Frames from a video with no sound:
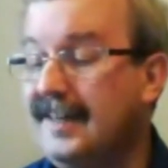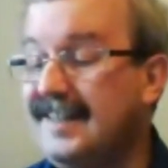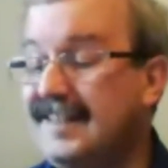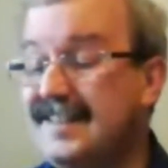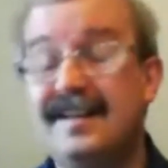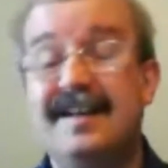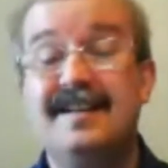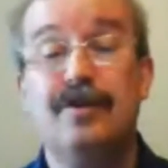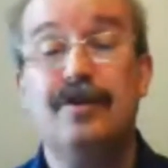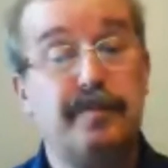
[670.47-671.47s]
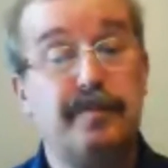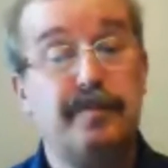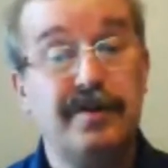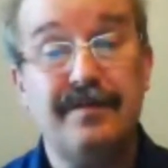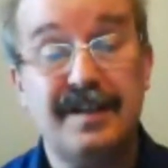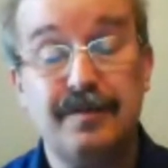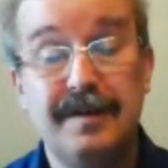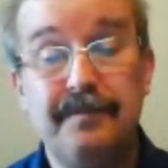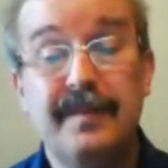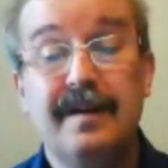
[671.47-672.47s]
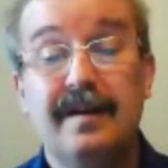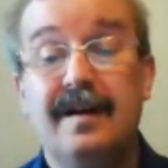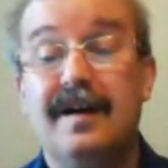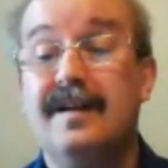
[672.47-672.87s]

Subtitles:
So Lisa is your person for this one,